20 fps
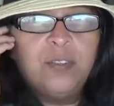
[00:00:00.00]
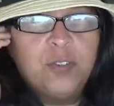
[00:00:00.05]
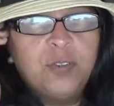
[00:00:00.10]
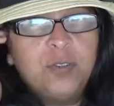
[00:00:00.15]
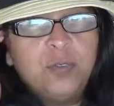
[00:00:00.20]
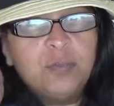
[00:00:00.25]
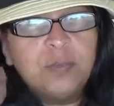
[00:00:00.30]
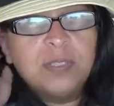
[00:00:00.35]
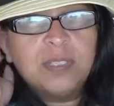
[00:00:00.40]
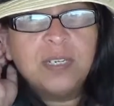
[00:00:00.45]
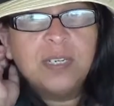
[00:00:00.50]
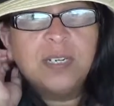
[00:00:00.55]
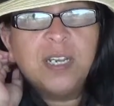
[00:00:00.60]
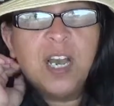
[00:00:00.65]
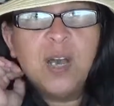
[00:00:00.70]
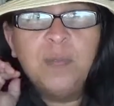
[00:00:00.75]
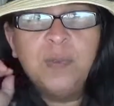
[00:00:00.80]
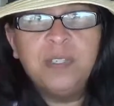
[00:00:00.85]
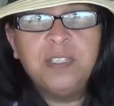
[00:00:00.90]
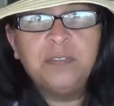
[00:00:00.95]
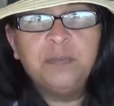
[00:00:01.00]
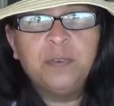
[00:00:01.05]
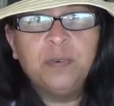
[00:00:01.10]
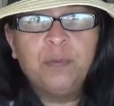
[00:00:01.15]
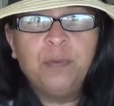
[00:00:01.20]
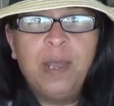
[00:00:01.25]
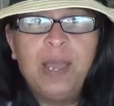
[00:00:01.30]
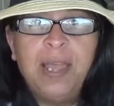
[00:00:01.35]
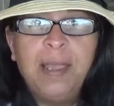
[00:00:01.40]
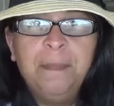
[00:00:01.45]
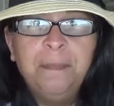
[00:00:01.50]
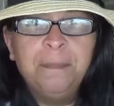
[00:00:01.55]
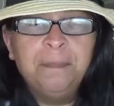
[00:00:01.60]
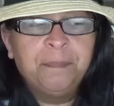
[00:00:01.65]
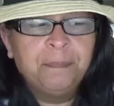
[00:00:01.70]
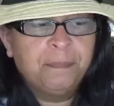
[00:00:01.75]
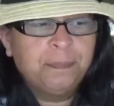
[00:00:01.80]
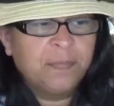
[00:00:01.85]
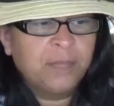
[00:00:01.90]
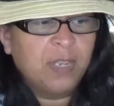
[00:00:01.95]
truth was going to come a different way,
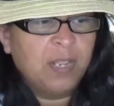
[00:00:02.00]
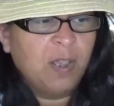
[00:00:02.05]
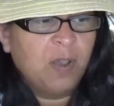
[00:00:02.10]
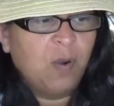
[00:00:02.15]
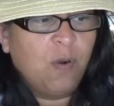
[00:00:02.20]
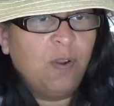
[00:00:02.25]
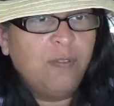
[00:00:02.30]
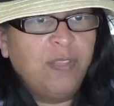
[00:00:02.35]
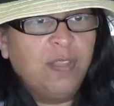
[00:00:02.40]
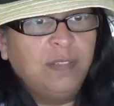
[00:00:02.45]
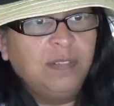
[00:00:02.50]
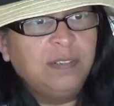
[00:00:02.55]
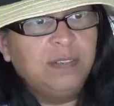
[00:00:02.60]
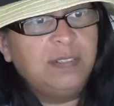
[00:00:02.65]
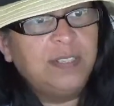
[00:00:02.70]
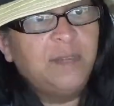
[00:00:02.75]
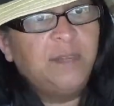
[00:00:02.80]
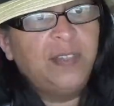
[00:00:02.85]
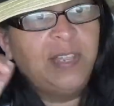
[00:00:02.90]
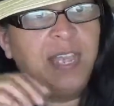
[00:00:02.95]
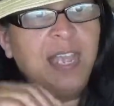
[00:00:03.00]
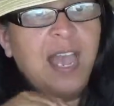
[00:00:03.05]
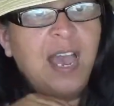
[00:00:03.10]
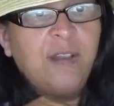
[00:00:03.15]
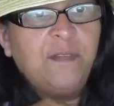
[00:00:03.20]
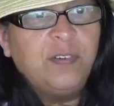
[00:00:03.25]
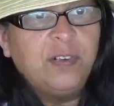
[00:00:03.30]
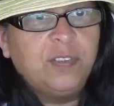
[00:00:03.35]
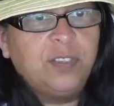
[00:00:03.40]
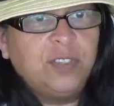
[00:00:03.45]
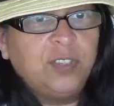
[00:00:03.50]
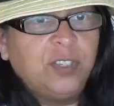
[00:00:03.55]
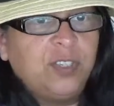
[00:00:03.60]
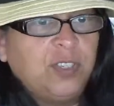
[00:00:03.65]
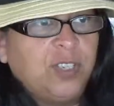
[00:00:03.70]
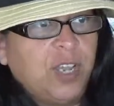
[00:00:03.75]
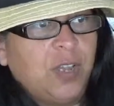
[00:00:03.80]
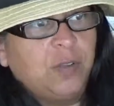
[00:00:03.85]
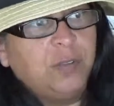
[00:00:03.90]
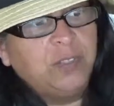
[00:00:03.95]
or that the Seventh-day Adventist
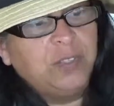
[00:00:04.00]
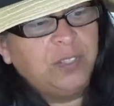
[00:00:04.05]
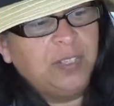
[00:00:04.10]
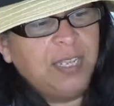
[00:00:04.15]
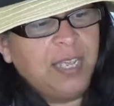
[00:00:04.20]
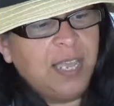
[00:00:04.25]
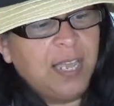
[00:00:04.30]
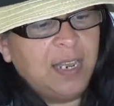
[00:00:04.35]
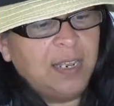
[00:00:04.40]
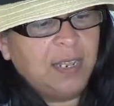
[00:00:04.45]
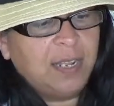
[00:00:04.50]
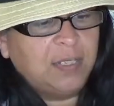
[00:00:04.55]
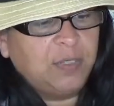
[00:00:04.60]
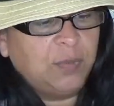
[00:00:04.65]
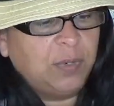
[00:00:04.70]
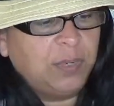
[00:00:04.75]
Church goes to the end, that's